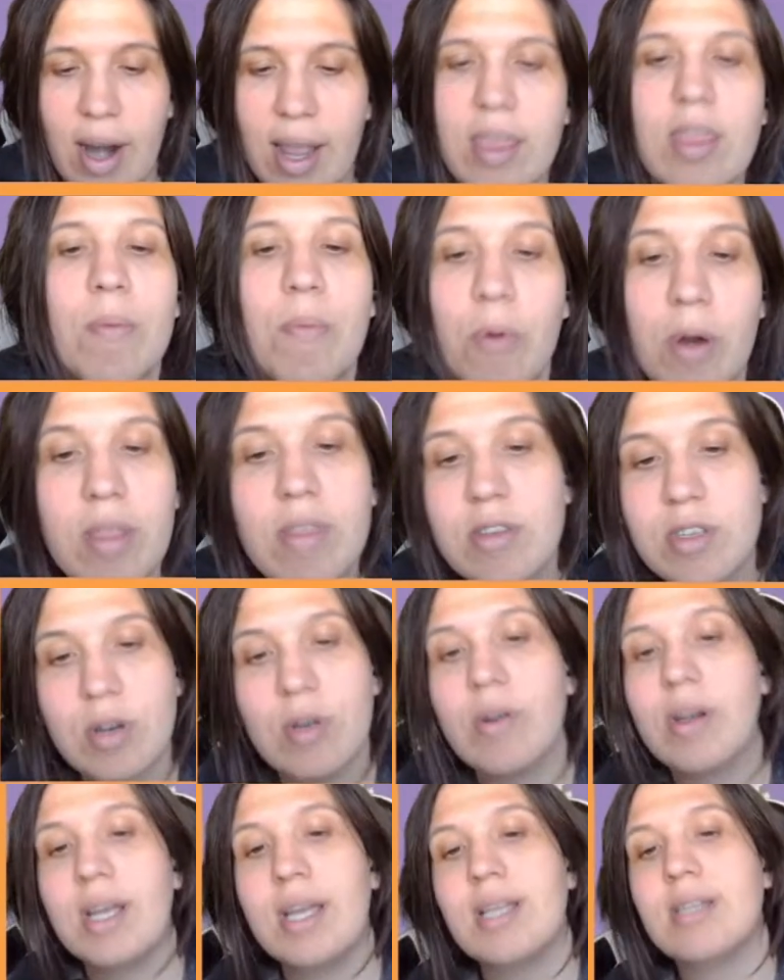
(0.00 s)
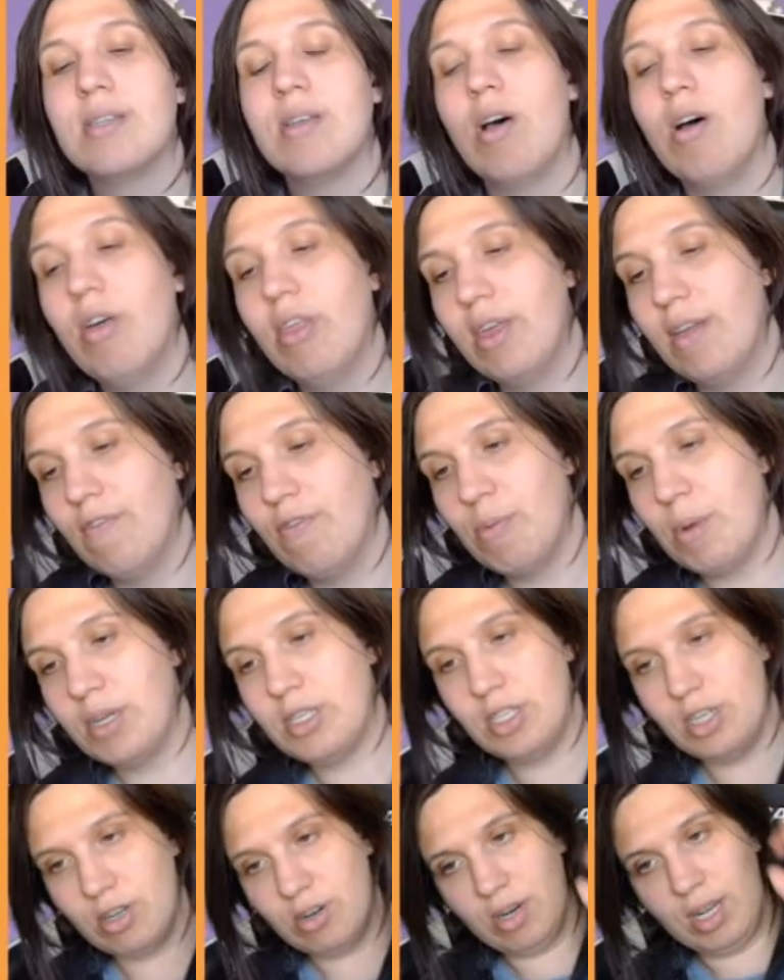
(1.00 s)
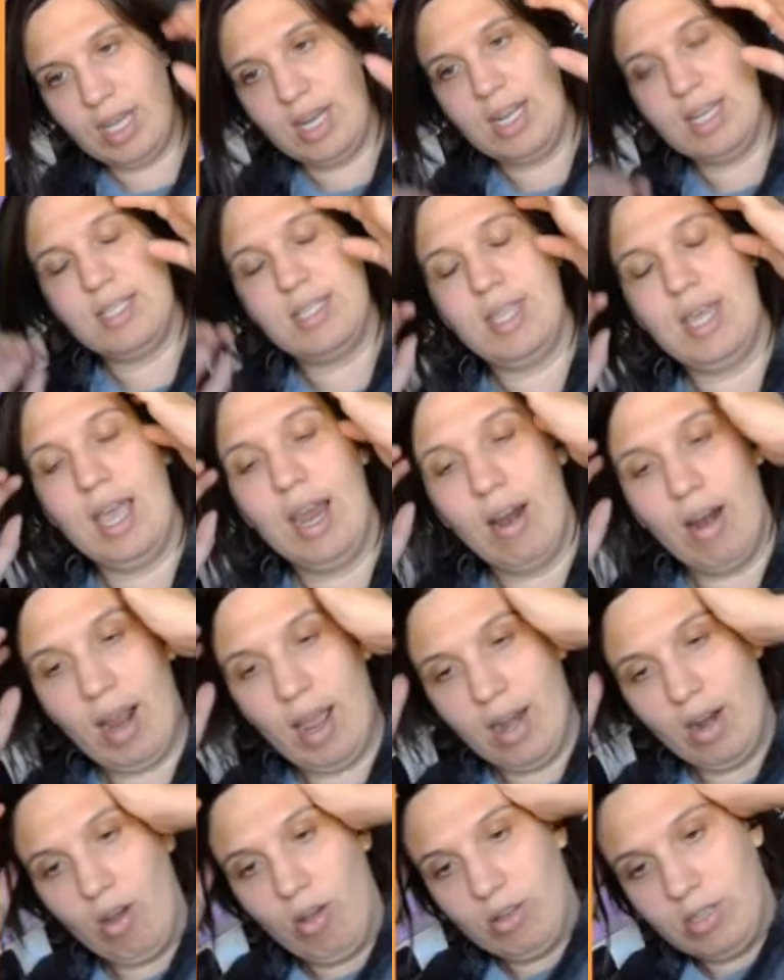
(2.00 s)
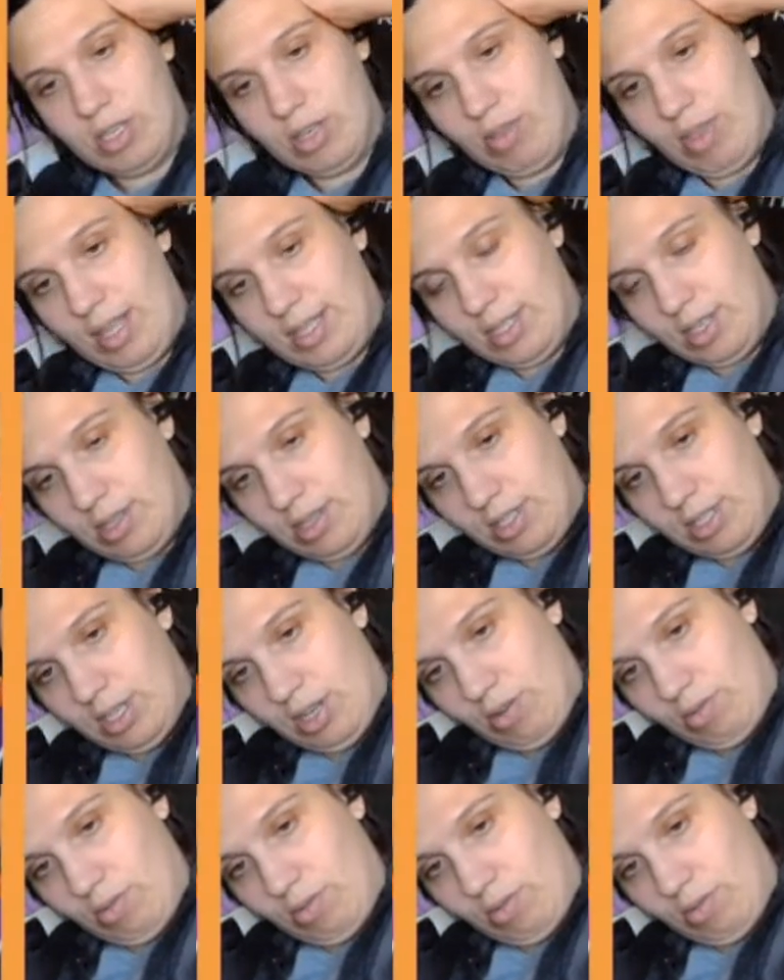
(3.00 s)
The point of the story is all the information you need is there, and also so